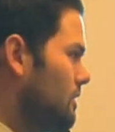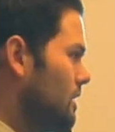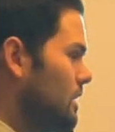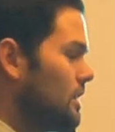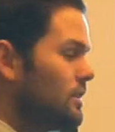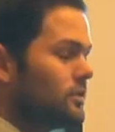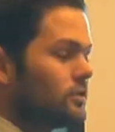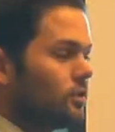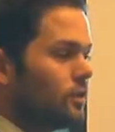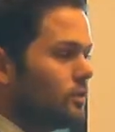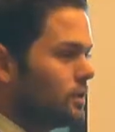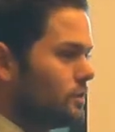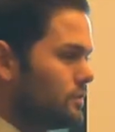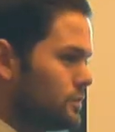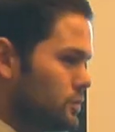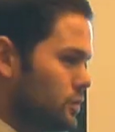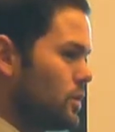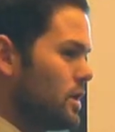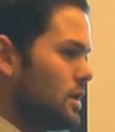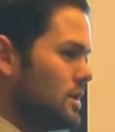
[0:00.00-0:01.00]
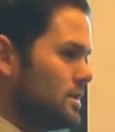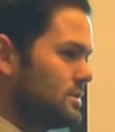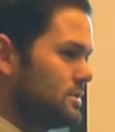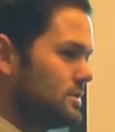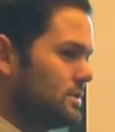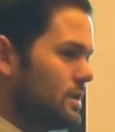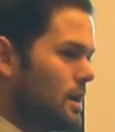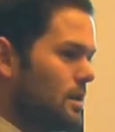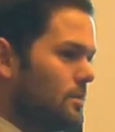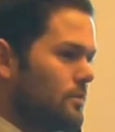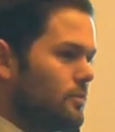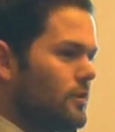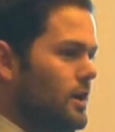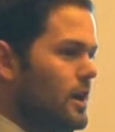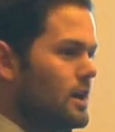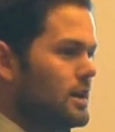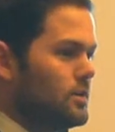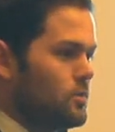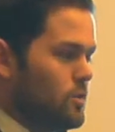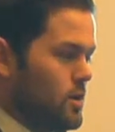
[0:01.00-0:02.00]
insult of choice for
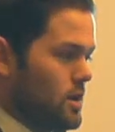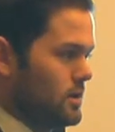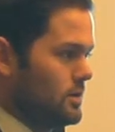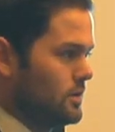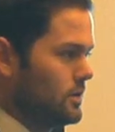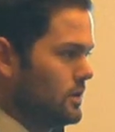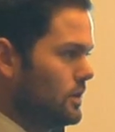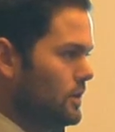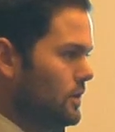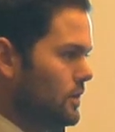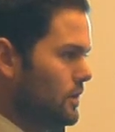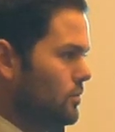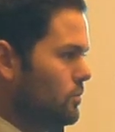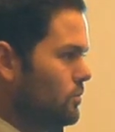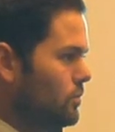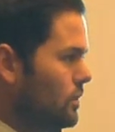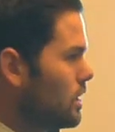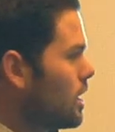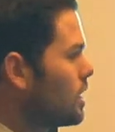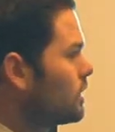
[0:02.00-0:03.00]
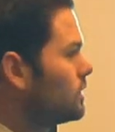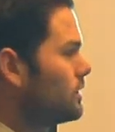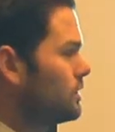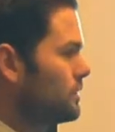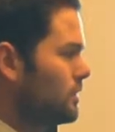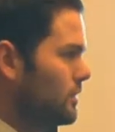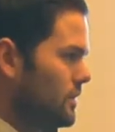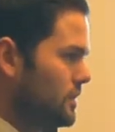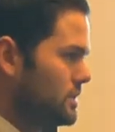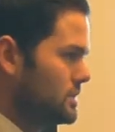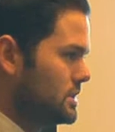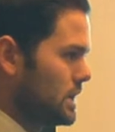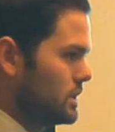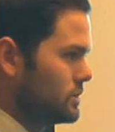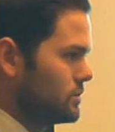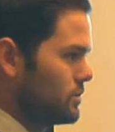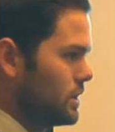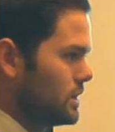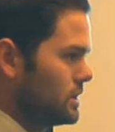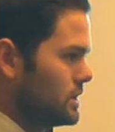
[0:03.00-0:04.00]
anyone, regardless of their
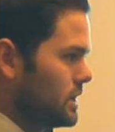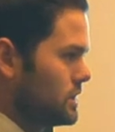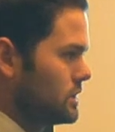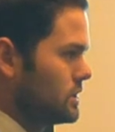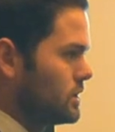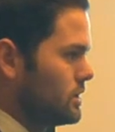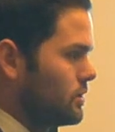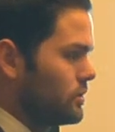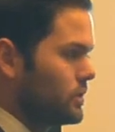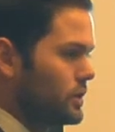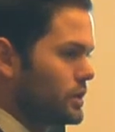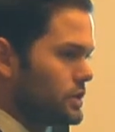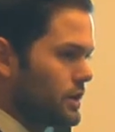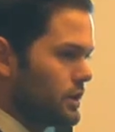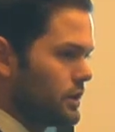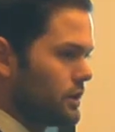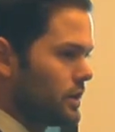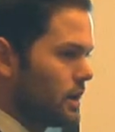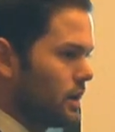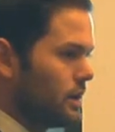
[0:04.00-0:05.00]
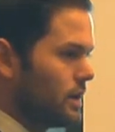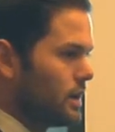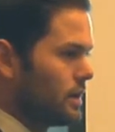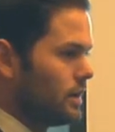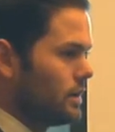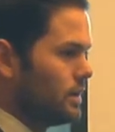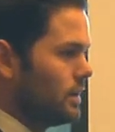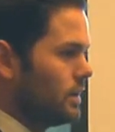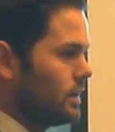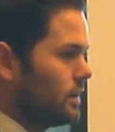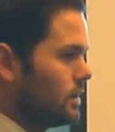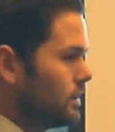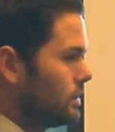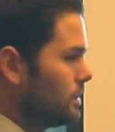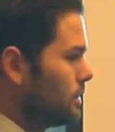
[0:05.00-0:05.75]
sexual orientation or their gender identity.